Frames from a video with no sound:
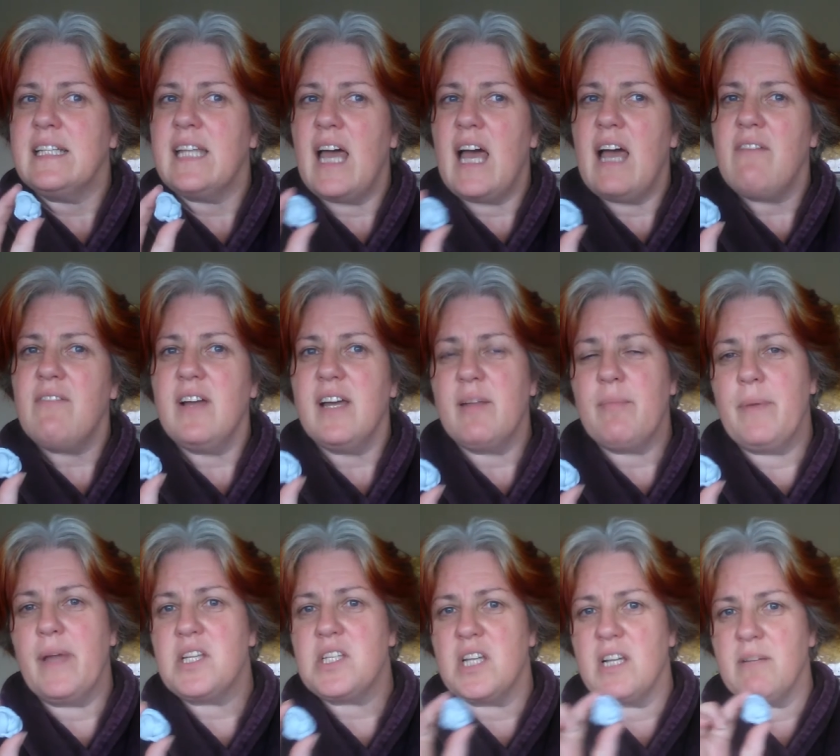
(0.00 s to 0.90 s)
And I've got a
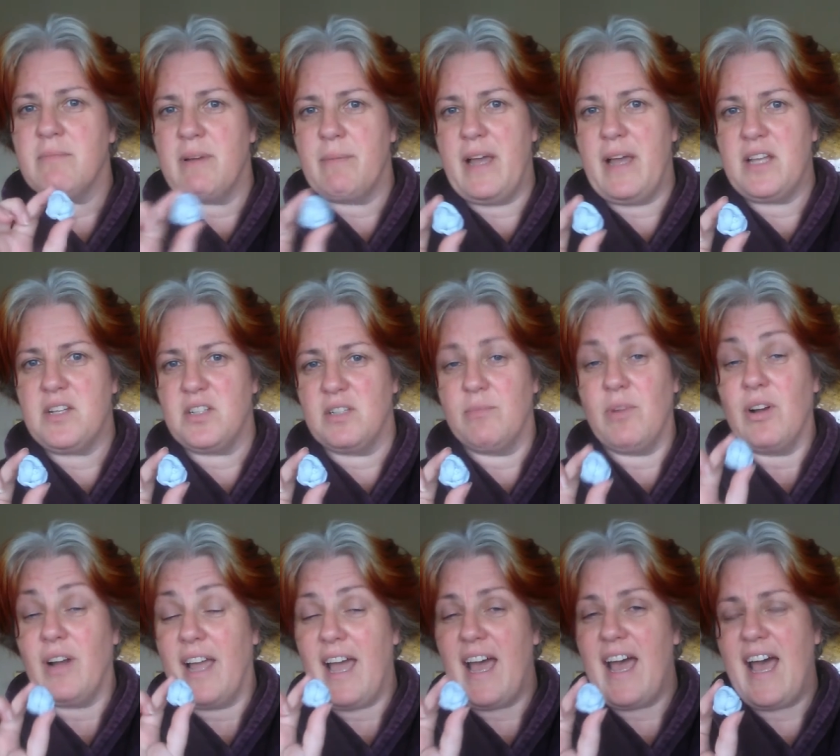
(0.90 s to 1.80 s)
picture in my bedroom,
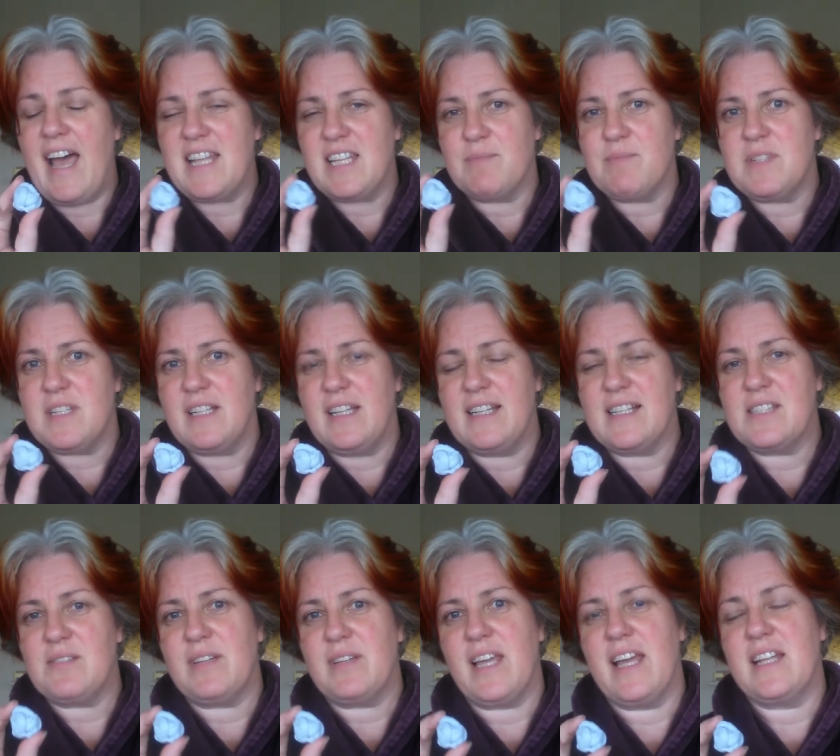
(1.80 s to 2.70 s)
or I had up to
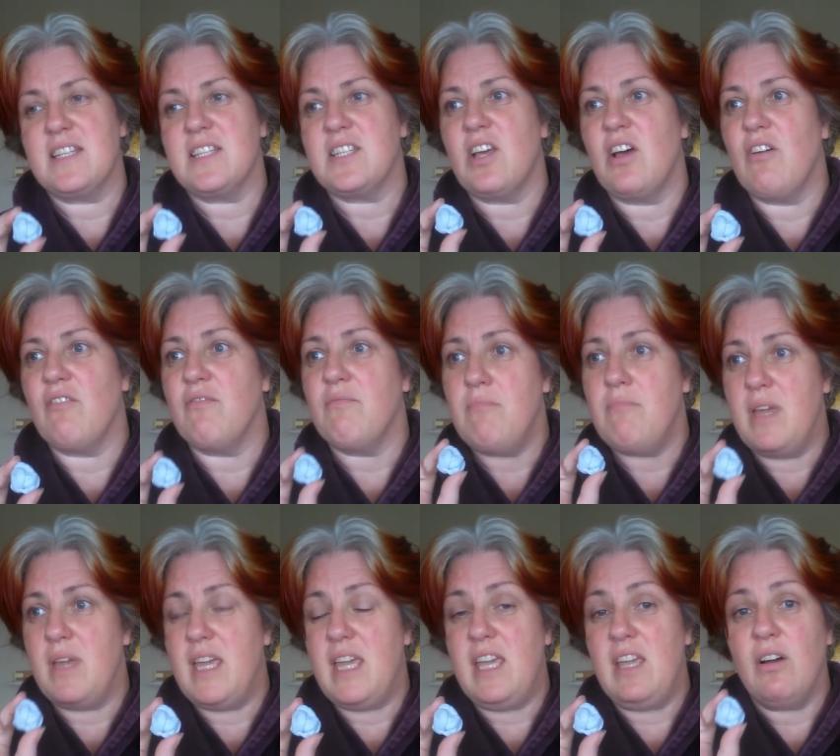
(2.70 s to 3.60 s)
last weekend, of
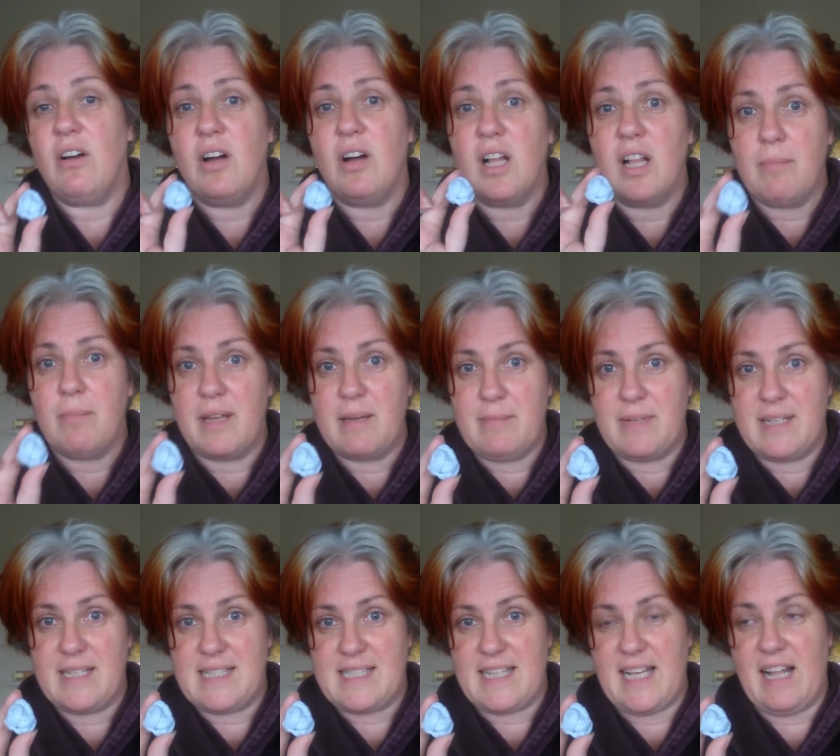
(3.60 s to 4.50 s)
me all by
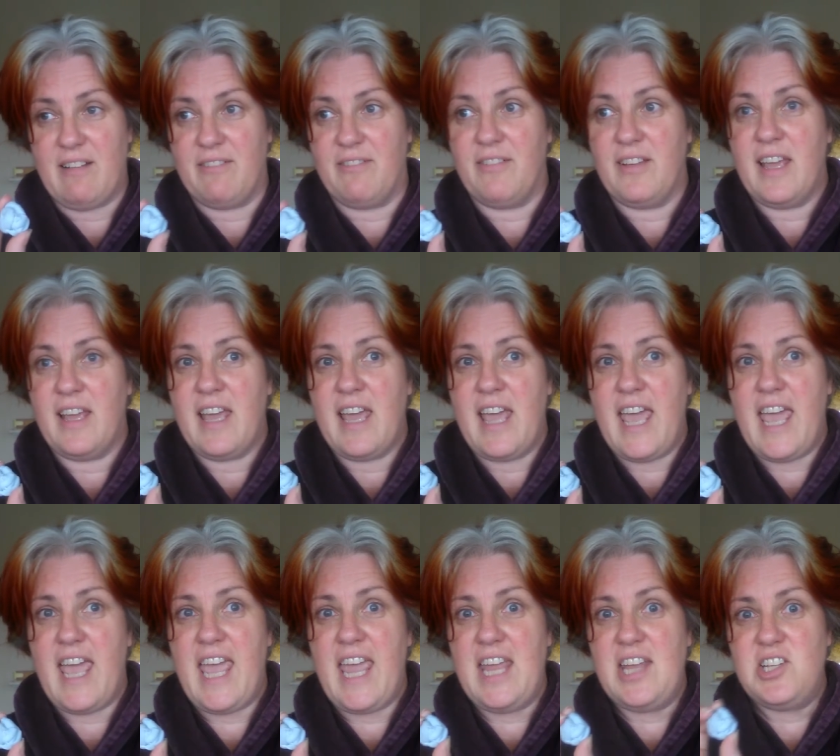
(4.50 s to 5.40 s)
myself,
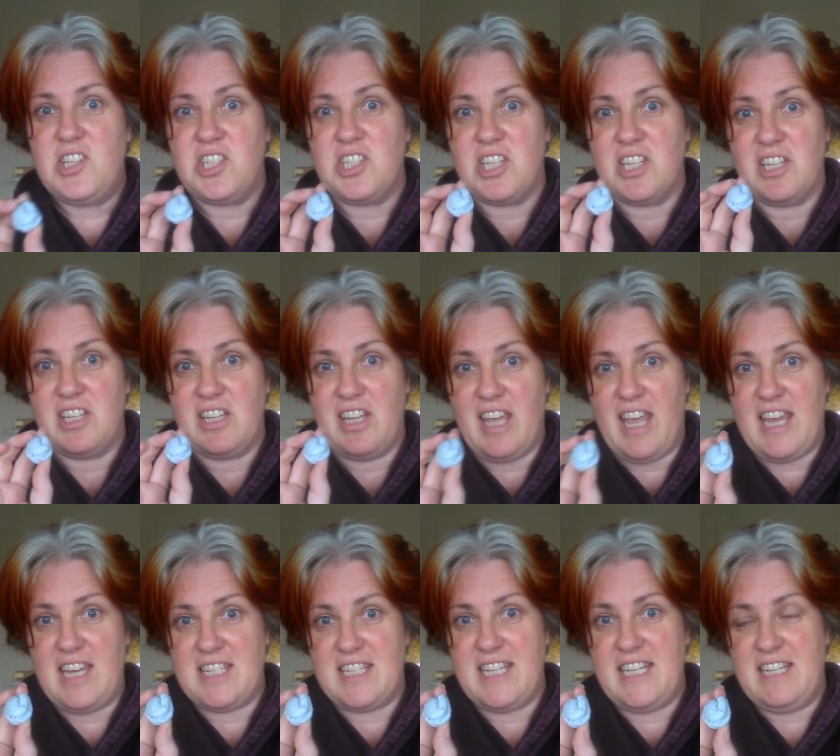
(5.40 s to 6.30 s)
aged
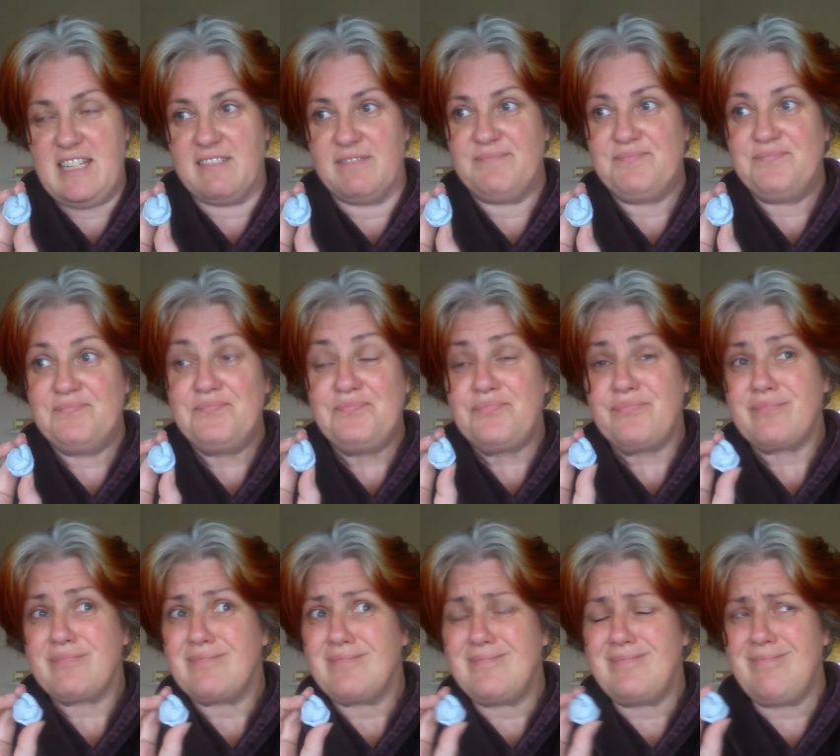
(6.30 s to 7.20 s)
18.
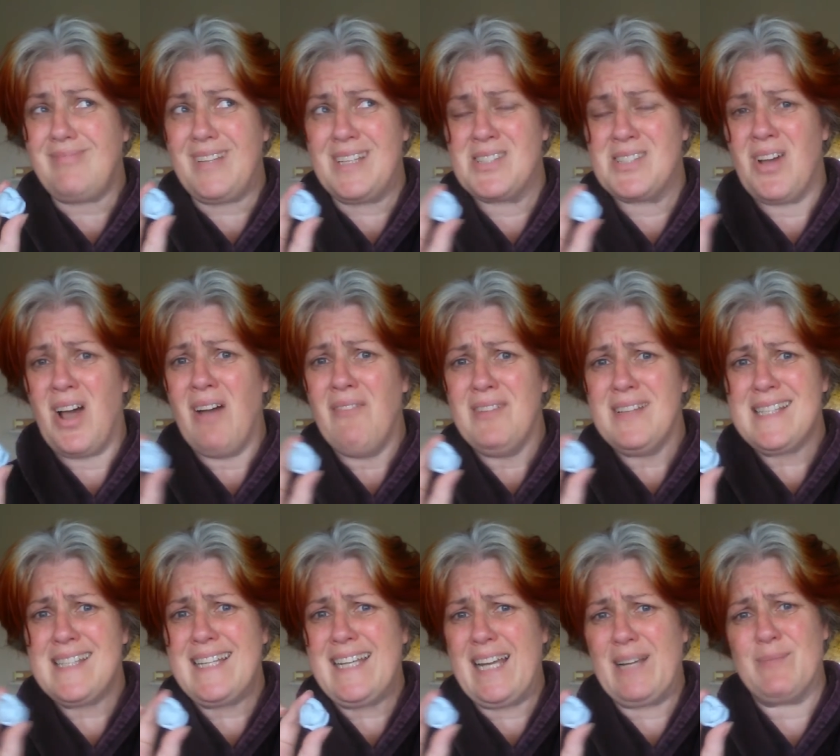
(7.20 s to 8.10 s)
So
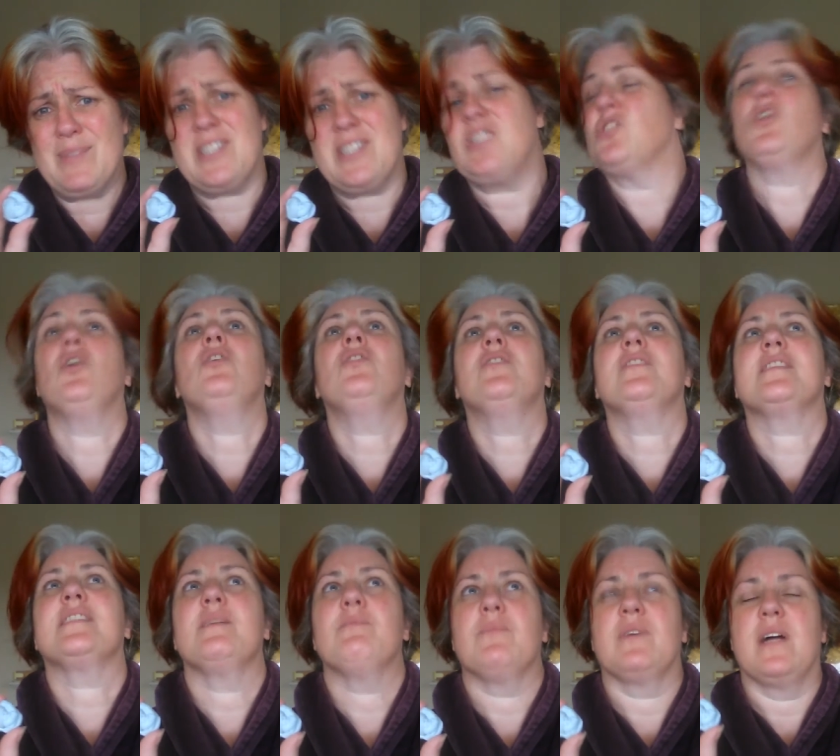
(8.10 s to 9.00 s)
obviously I'm stuck
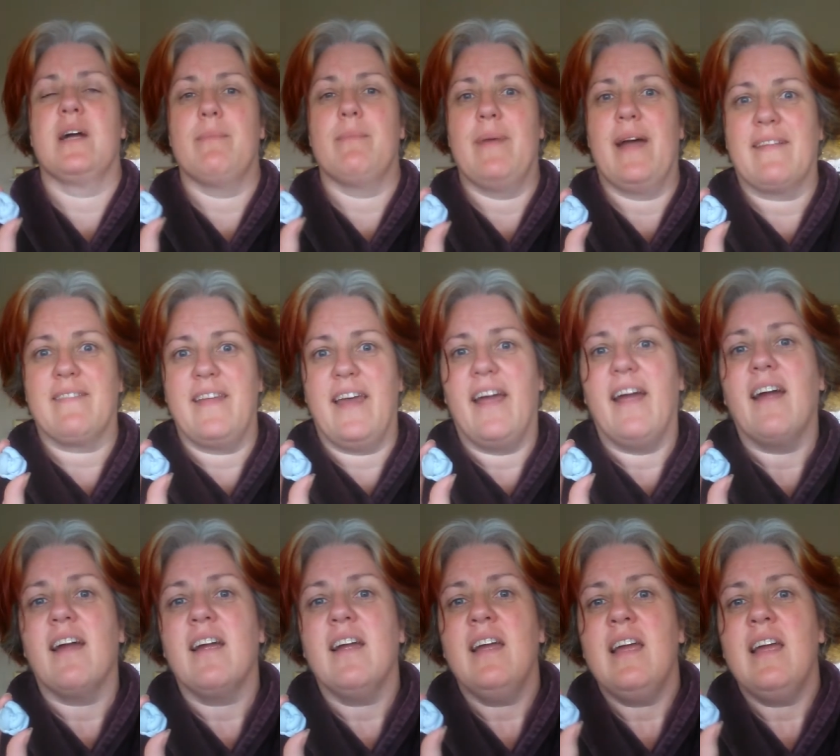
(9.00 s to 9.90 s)
somewhere back
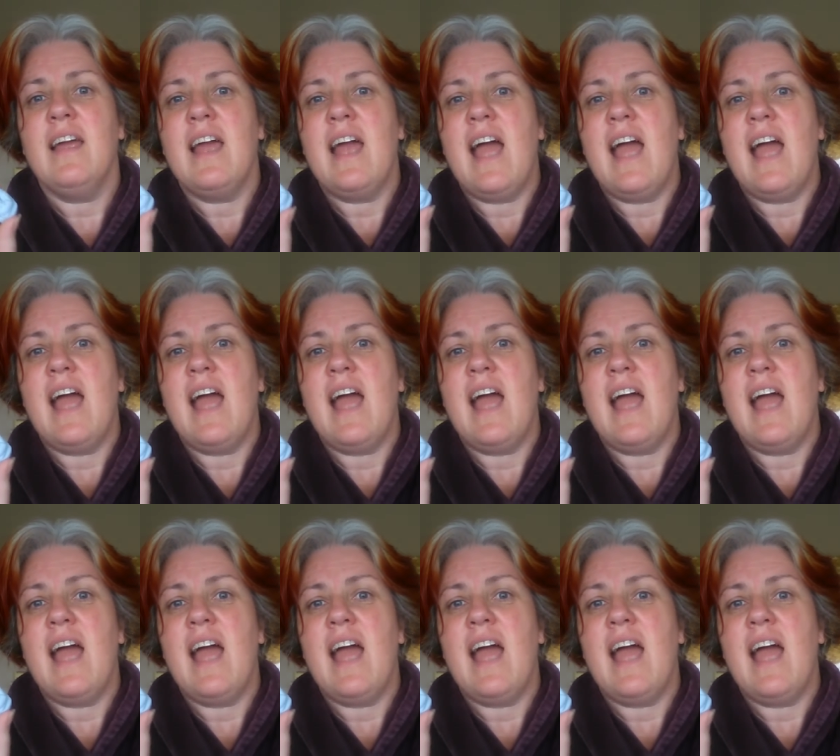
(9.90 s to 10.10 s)
there.